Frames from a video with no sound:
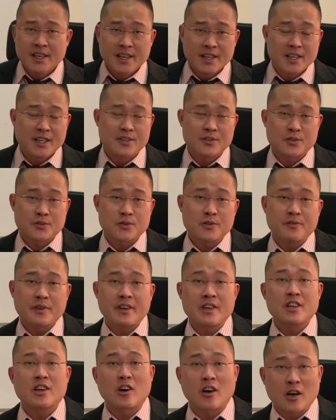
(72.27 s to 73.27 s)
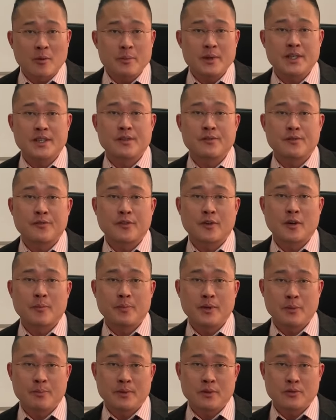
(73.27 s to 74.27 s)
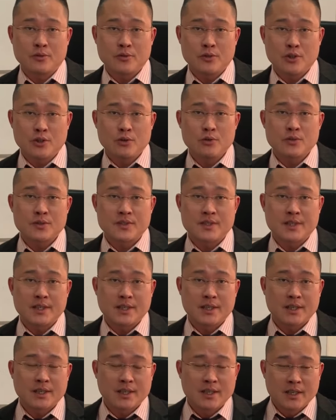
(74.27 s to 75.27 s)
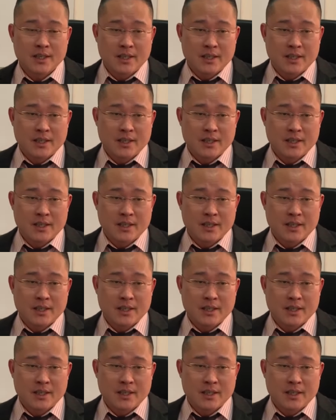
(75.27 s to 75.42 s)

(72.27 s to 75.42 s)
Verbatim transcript: It is also very common for people to use the,